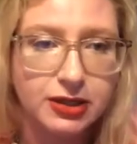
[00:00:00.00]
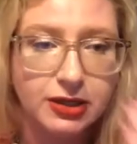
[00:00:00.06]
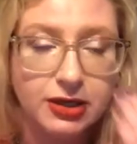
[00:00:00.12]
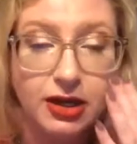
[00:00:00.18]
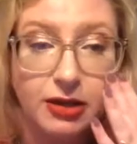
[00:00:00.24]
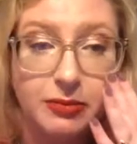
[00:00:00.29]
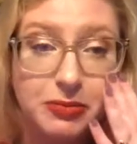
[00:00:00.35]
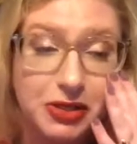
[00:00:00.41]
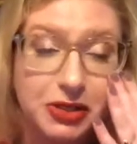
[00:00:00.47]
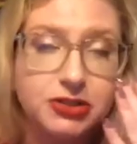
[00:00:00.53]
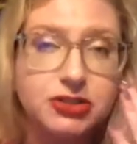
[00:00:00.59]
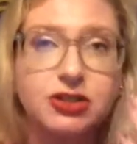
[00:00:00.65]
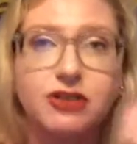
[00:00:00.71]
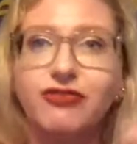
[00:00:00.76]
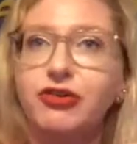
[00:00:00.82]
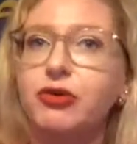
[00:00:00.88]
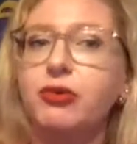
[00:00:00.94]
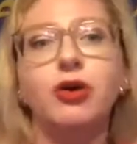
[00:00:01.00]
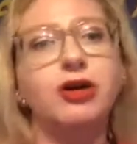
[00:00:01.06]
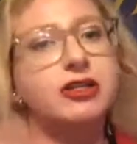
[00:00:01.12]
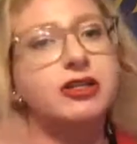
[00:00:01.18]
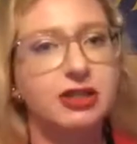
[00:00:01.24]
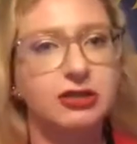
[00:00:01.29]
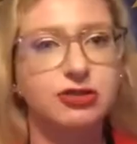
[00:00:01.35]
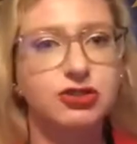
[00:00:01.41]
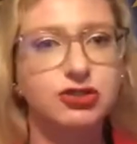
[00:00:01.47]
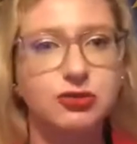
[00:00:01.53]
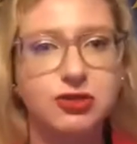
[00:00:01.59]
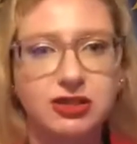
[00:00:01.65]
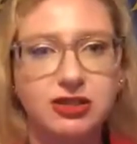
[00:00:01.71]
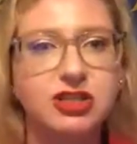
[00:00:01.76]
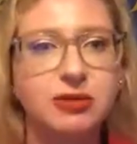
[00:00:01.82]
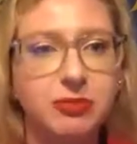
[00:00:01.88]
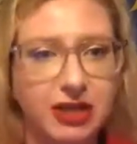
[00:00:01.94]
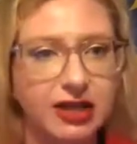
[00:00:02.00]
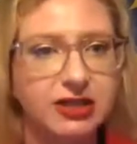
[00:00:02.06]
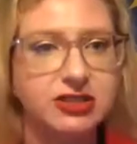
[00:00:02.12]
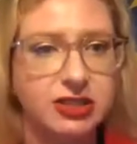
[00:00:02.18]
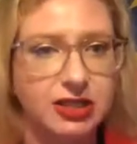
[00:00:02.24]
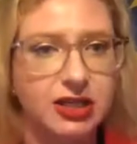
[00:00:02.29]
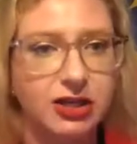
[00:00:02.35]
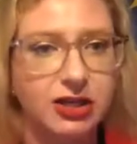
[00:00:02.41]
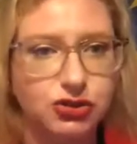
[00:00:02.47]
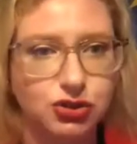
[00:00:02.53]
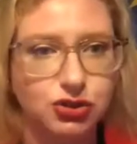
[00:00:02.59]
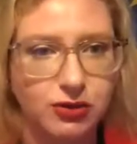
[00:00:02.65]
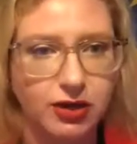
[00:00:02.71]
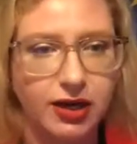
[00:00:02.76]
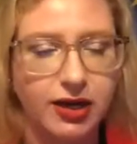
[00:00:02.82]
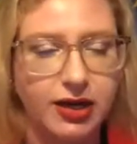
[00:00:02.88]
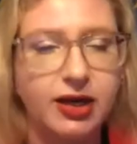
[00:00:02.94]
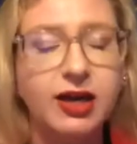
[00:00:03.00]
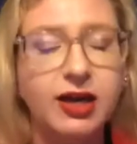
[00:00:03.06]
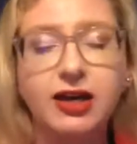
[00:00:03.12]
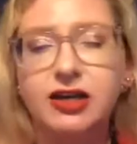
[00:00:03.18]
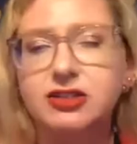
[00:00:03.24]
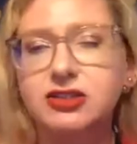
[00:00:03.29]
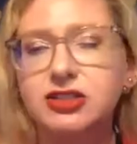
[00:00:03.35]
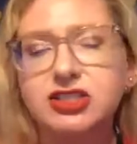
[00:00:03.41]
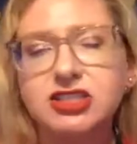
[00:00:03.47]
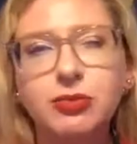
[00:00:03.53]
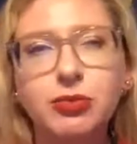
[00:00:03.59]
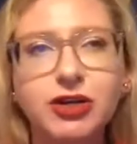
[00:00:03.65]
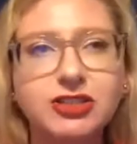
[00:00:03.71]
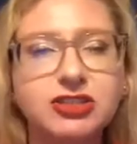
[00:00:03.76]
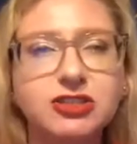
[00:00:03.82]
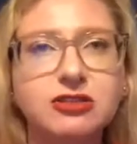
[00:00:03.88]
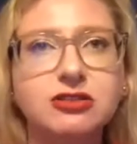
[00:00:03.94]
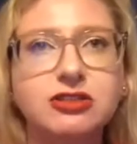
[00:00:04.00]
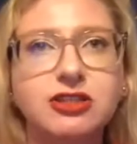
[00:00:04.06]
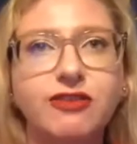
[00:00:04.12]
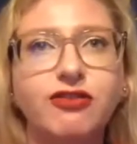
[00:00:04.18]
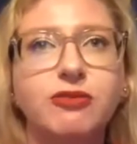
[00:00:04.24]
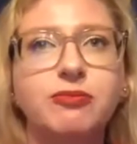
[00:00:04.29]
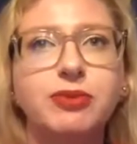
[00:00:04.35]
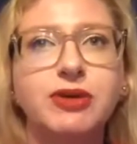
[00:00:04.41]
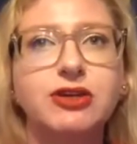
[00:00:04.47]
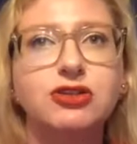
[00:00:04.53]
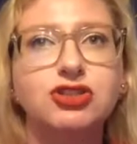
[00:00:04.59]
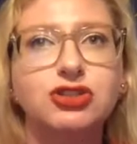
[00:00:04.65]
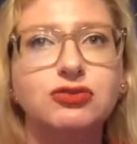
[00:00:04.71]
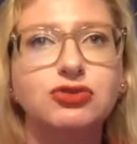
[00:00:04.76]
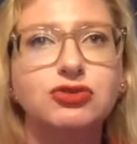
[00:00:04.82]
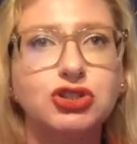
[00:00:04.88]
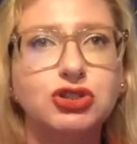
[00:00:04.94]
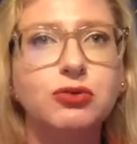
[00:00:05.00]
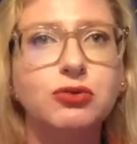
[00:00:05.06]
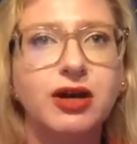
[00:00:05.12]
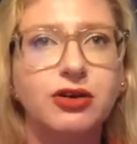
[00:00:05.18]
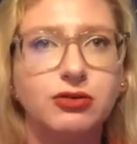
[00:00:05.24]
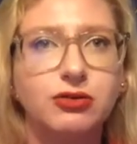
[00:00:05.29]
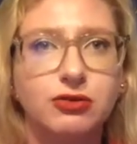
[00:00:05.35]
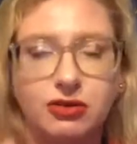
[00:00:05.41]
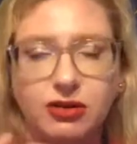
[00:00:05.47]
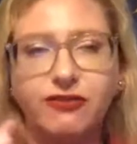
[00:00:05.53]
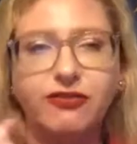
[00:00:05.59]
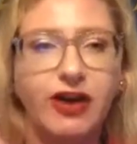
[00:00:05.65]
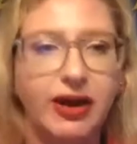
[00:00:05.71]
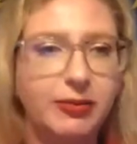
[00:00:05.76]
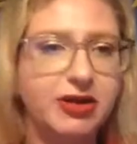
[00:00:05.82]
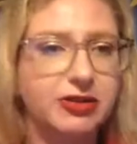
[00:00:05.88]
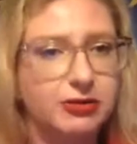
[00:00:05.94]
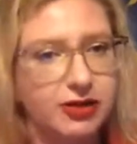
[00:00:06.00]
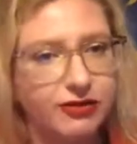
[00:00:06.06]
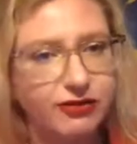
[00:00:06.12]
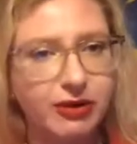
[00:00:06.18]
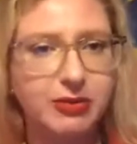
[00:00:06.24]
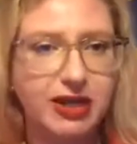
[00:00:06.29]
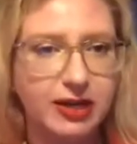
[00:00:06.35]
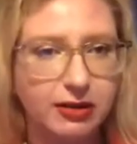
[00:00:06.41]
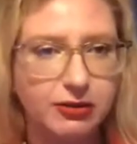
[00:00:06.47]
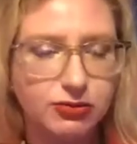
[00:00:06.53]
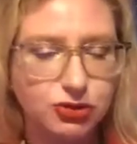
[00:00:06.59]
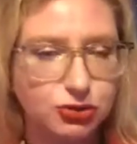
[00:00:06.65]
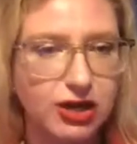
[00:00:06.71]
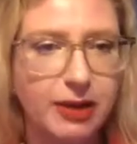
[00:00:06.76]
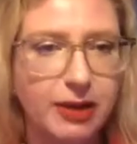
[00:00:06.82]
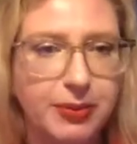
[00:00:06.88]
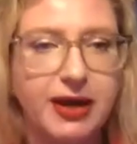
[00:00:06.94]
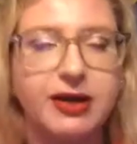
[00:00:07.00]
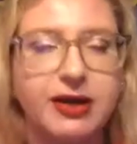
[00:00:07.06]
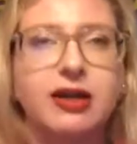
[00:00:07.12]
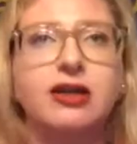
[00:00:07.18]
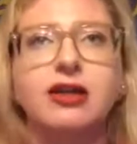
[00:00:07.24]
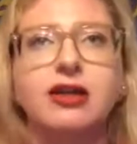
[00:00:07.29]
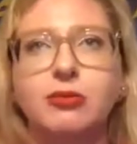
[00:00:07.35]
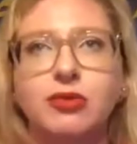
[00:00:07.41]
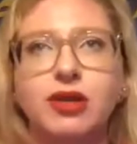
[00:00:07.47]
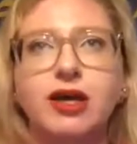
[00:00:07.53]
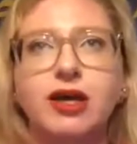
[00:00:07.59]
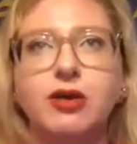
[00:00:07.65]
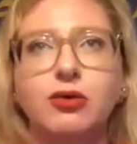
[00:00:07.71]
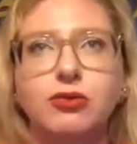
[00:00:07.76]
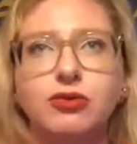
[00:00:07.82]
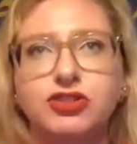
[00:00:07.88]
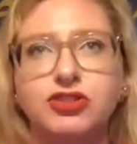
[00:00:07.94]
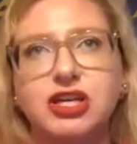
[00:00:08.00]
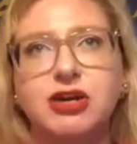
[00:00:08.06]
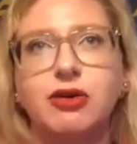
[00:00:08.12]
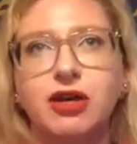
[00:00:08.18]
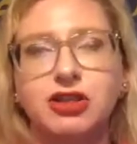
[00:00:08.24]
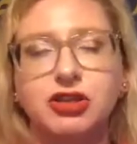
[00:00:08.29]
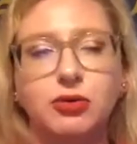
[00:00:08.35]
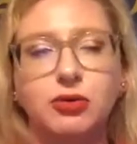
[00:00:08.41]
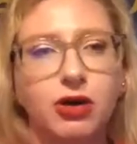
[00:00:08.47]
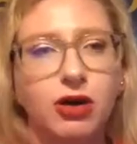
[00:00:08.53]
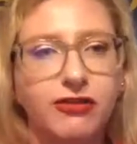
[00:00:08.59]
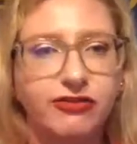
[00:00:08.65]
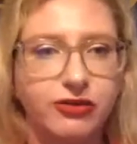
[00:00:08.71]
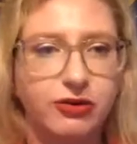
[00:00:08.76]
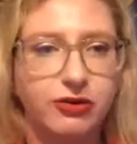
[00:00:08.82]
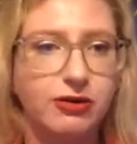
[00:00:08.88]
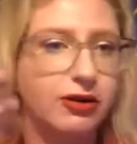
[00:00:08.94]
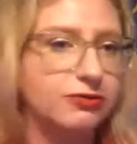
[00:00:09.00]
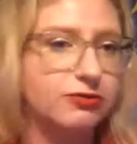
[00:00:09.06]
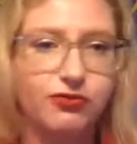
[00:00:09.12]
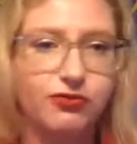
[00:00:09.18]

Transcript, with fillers: Um, because if you're walking down the street, something has to catch your eye. In the subway, it's a little different because you do. You're if I'm on, um, if I'm like strap hanging and I'm like staring at the wall for